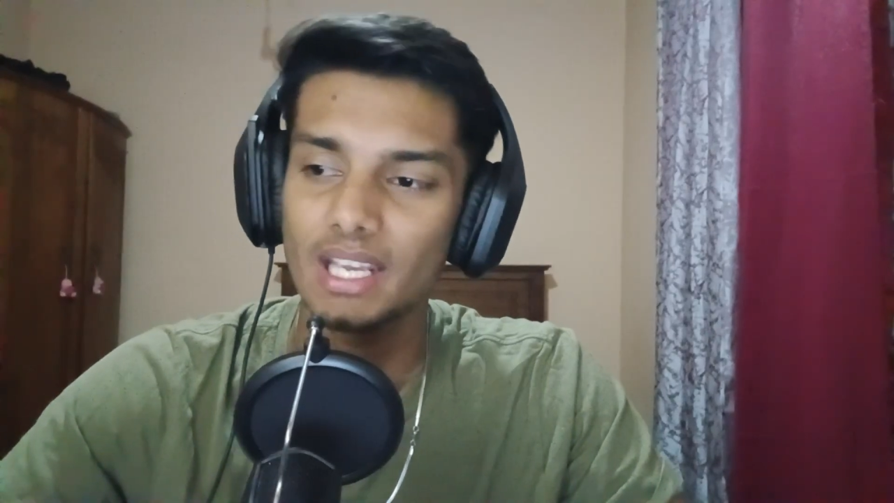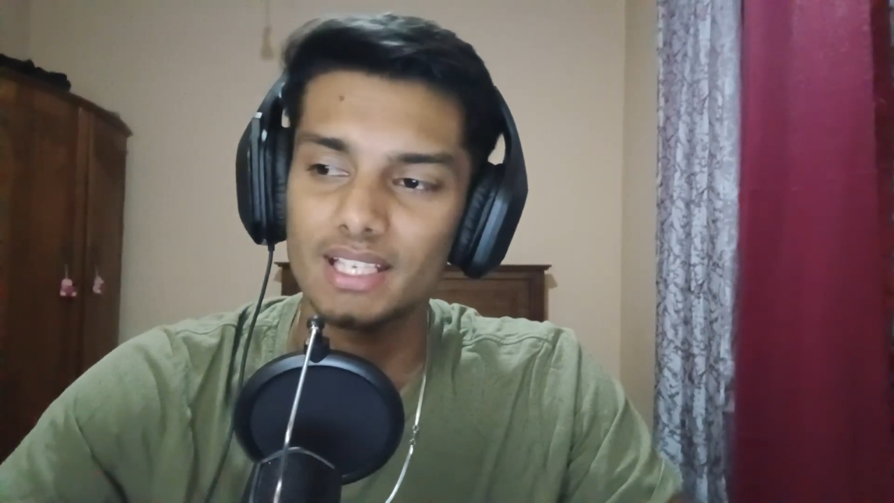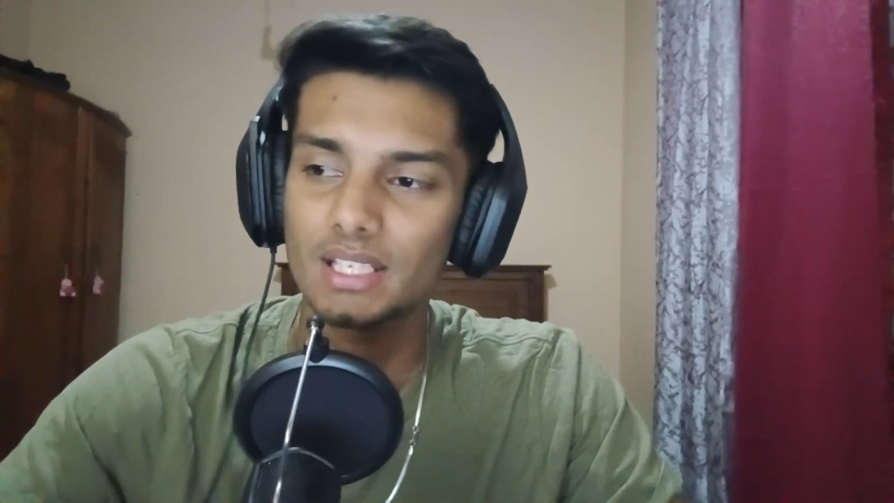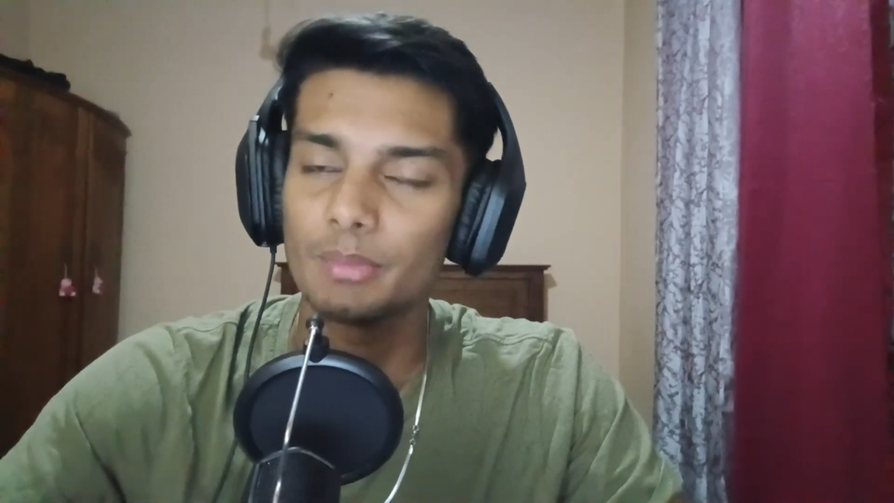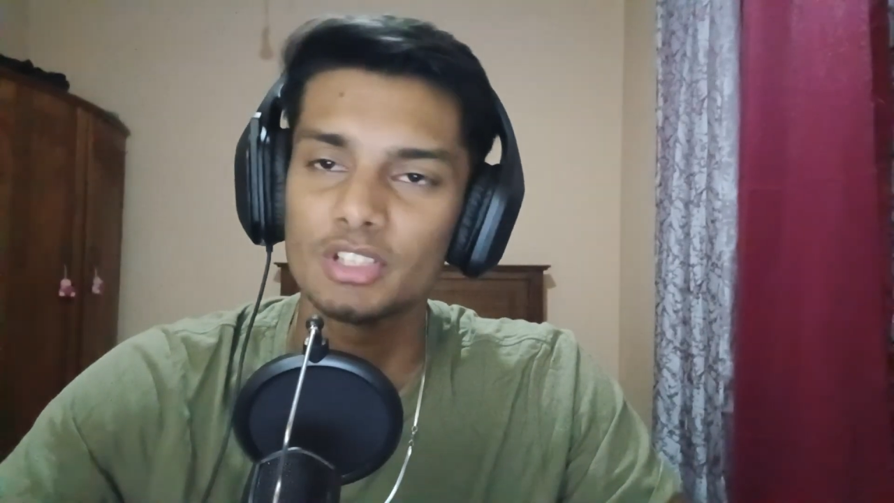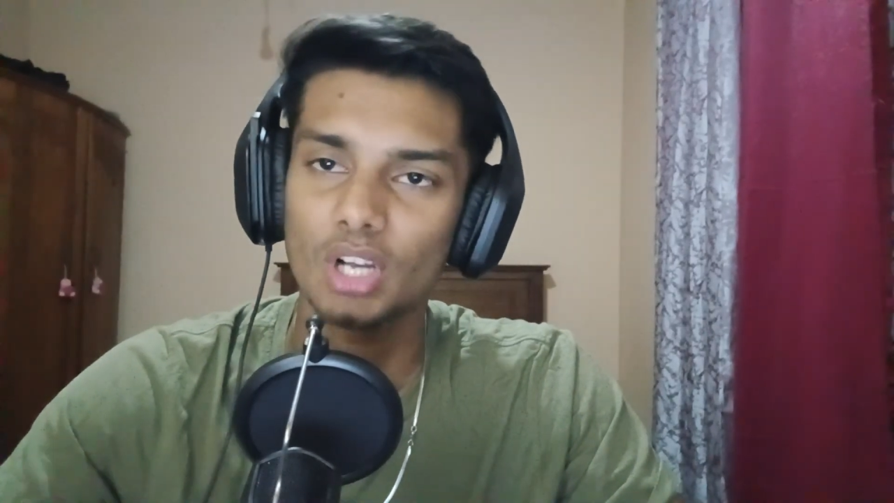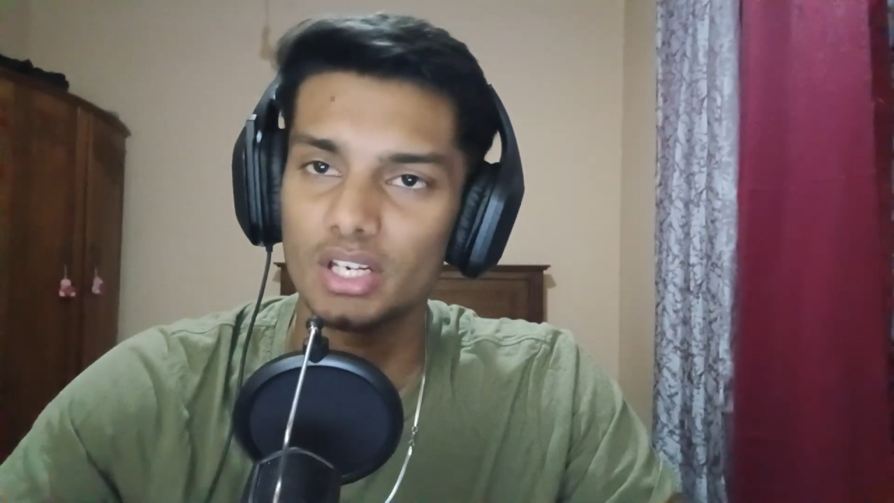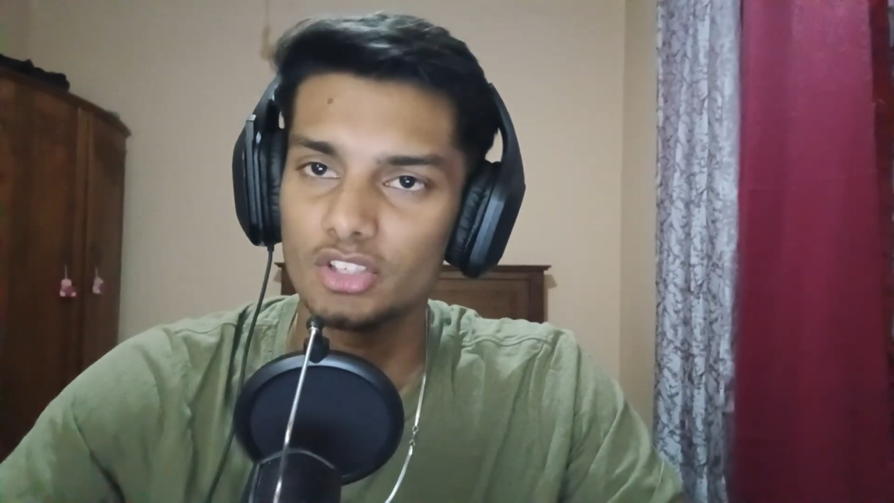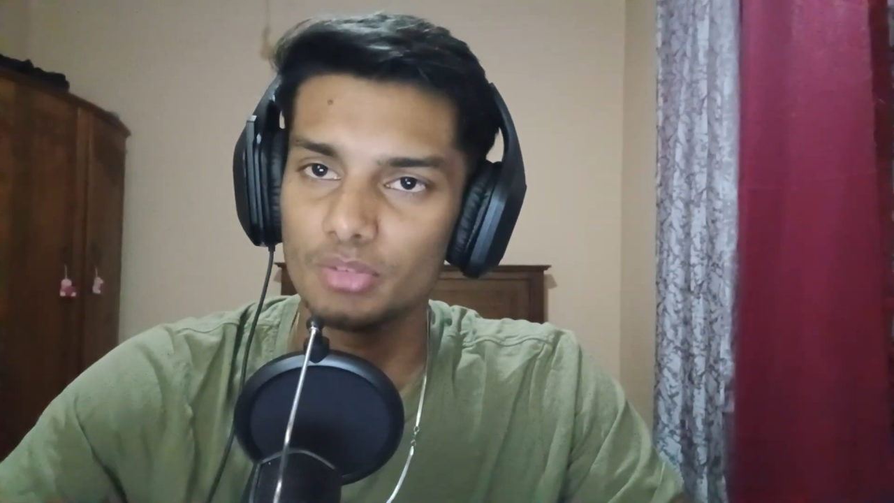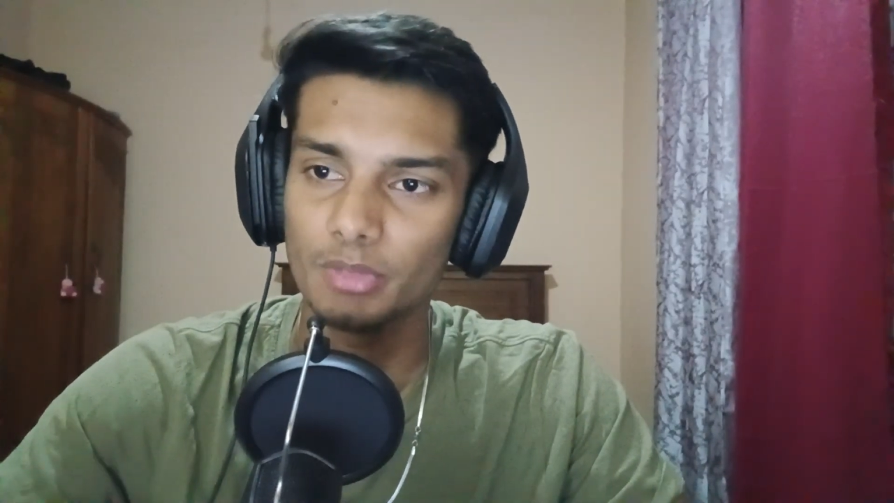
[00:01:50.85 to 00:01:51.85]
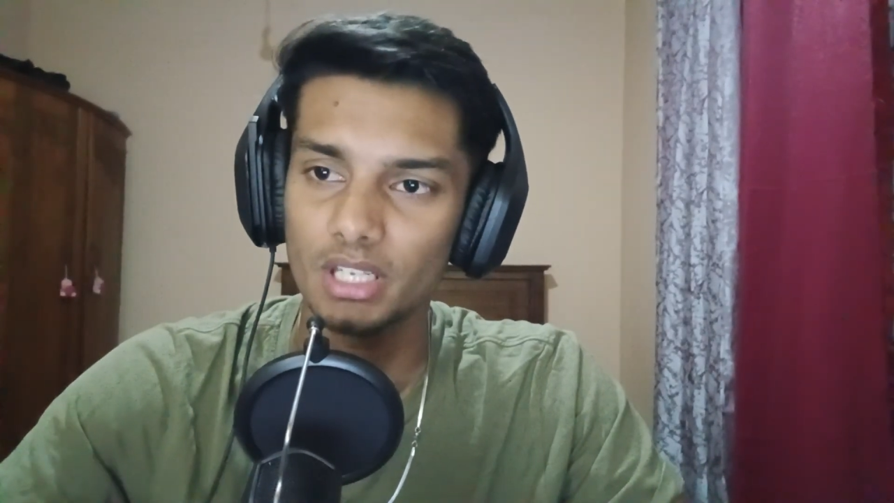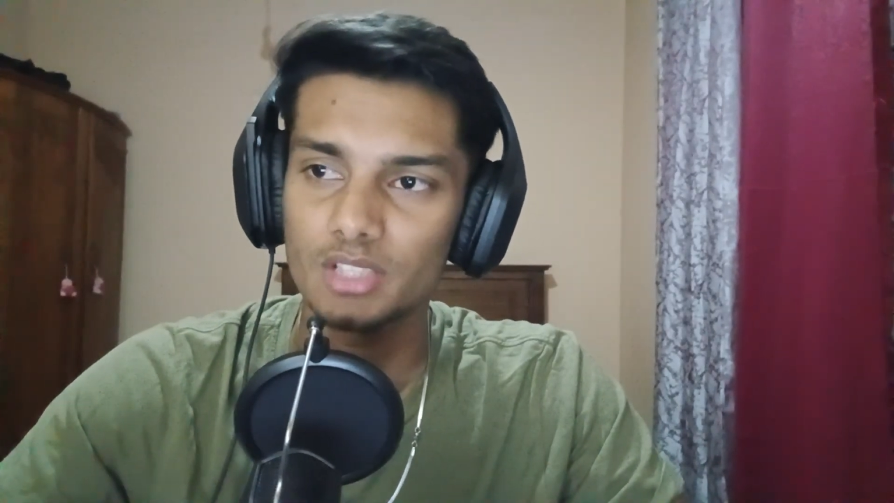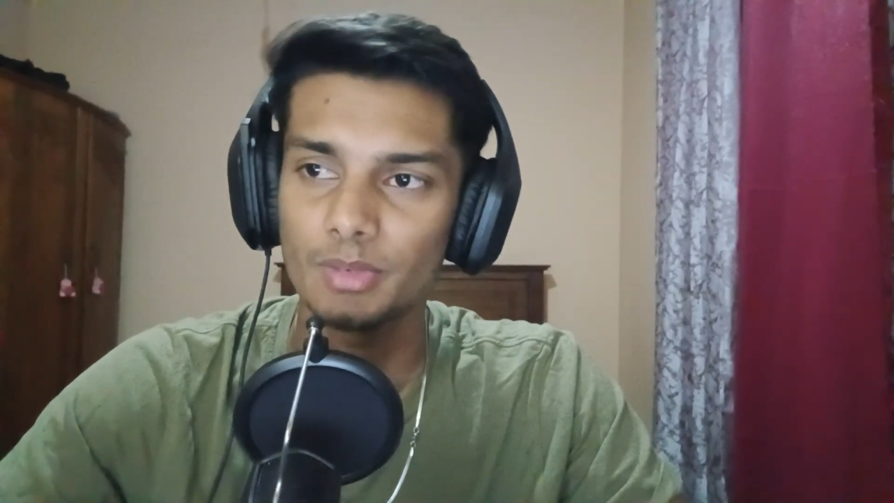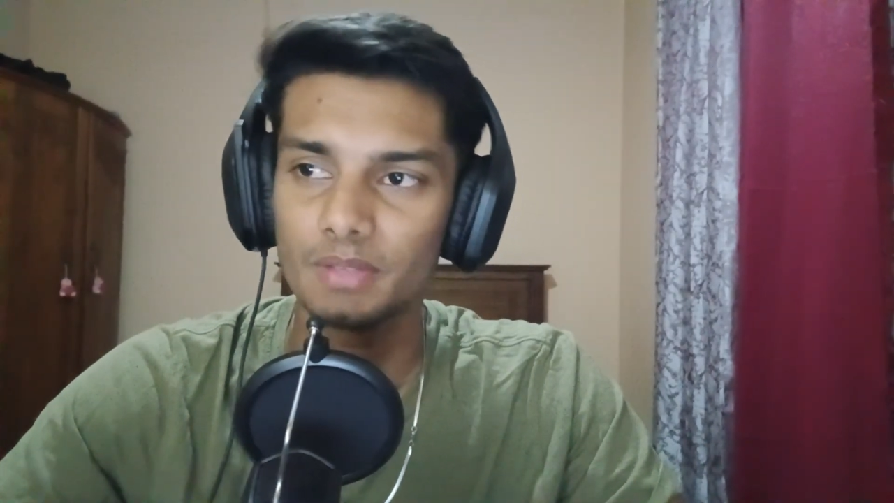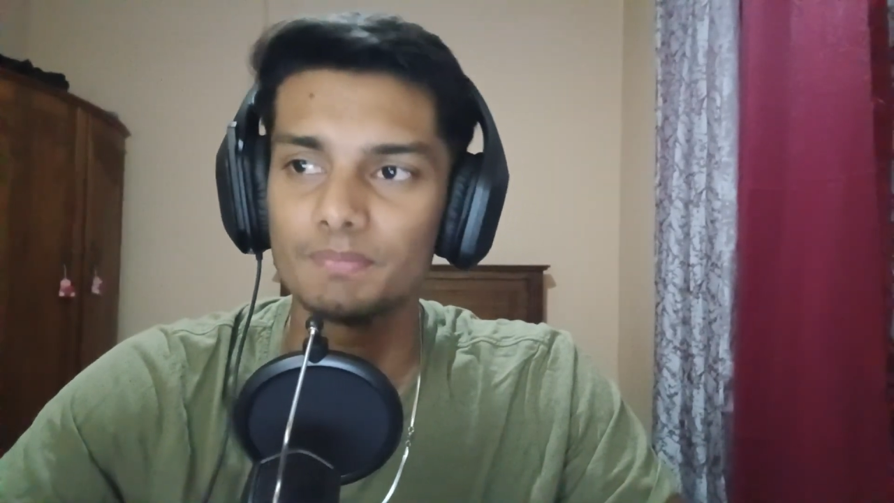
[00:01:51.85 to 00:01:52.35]
exam is 100 minutes,
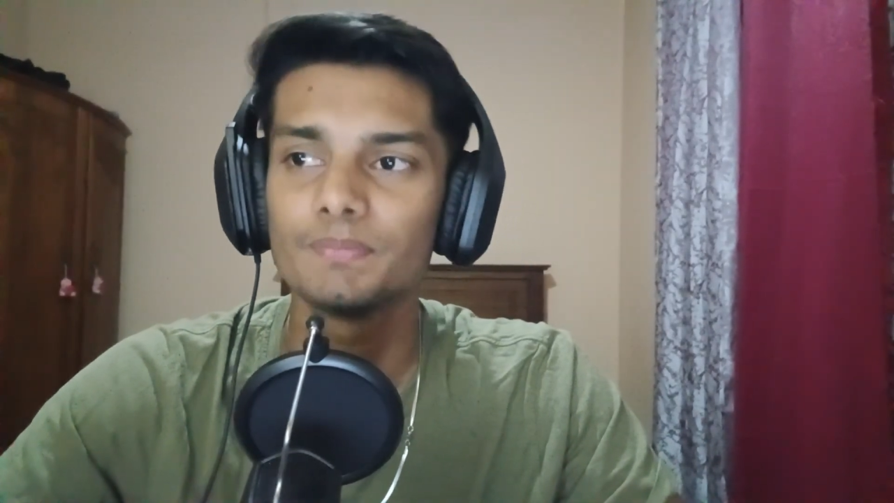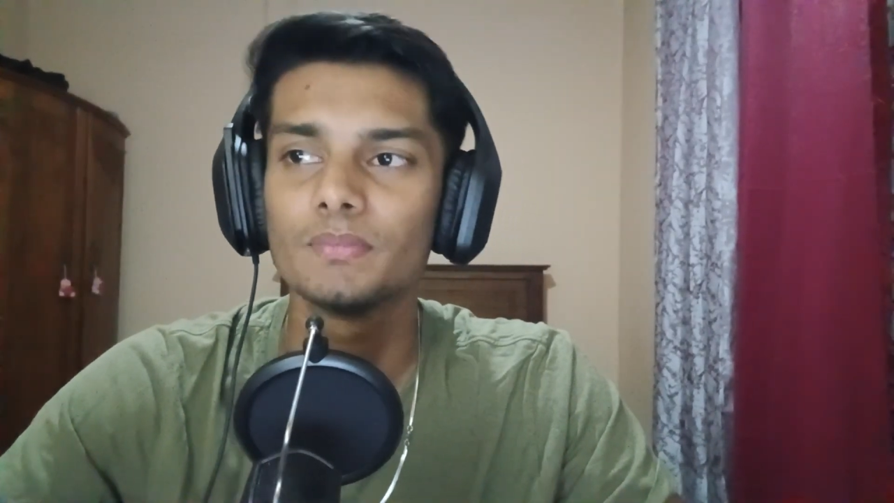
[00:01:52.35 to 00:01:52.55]
but